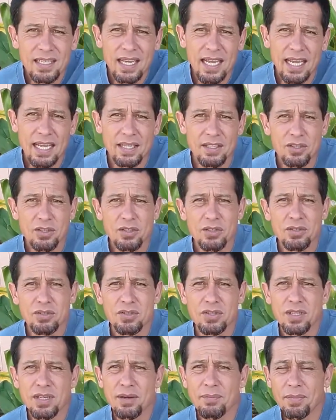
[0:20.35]
And you can use
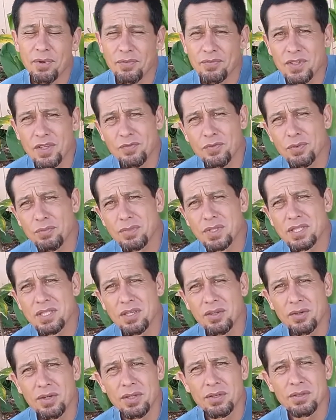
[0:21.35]
a number of different
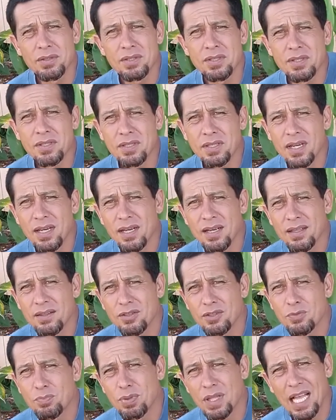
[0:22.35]
materials.
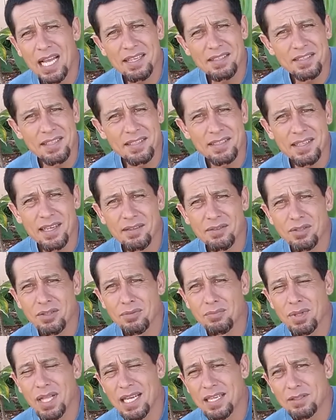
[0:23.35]
There's plastics out there,
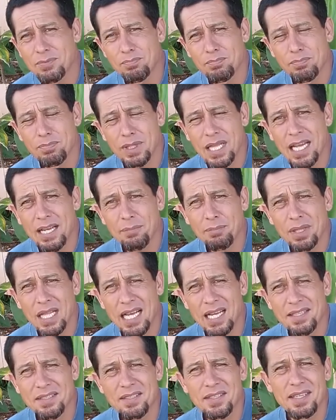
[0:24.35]
black
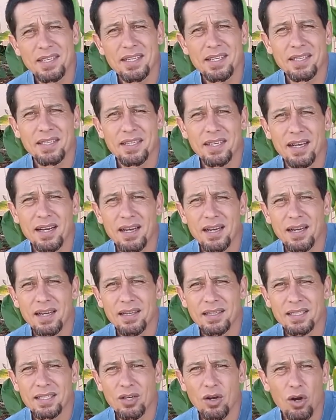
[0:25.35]
plastic,
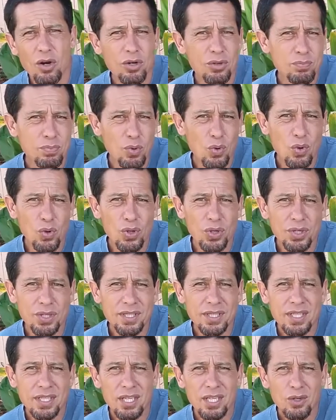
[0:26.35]
cardboard
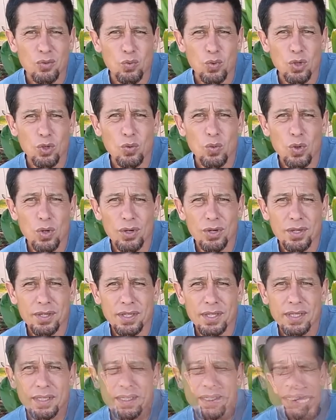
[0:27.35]
will work,
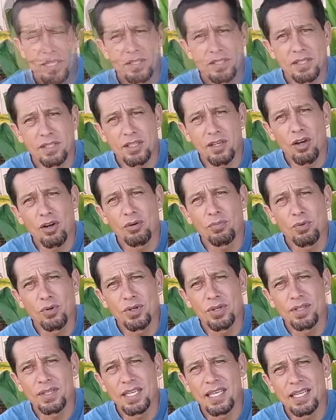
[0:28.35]
because the
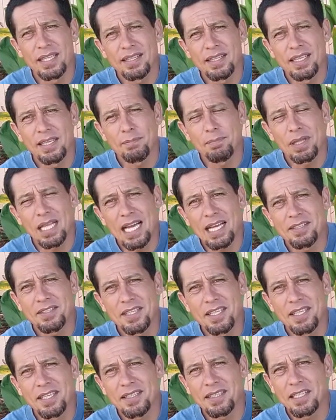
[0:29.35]
cardboard and the
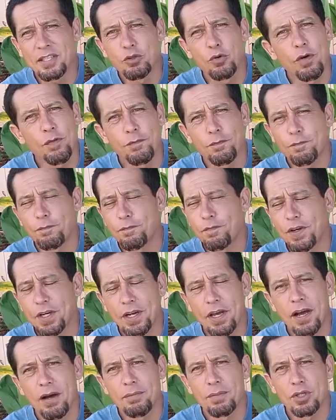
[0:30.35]
plastic, they do a
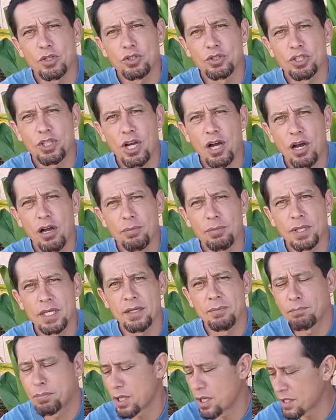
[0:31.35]
phenomenal job
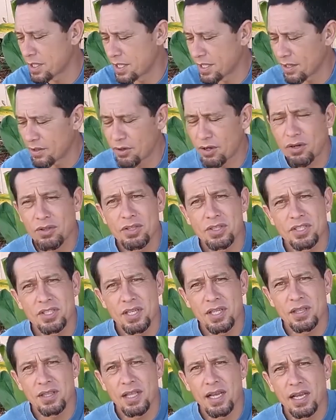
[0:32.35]
in blocking out all the
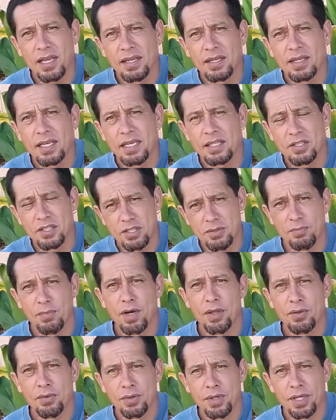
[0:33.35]
sunlight and
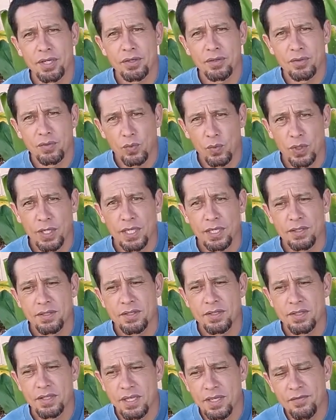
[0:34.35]
smothering
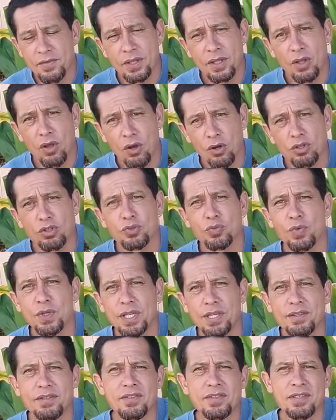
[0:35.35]
weeds, even large
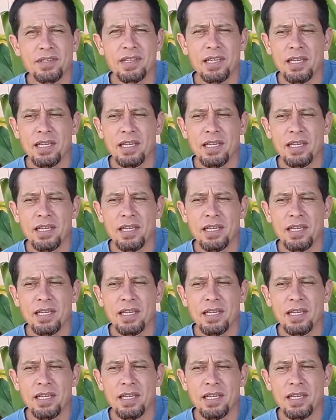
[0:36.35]
weeds.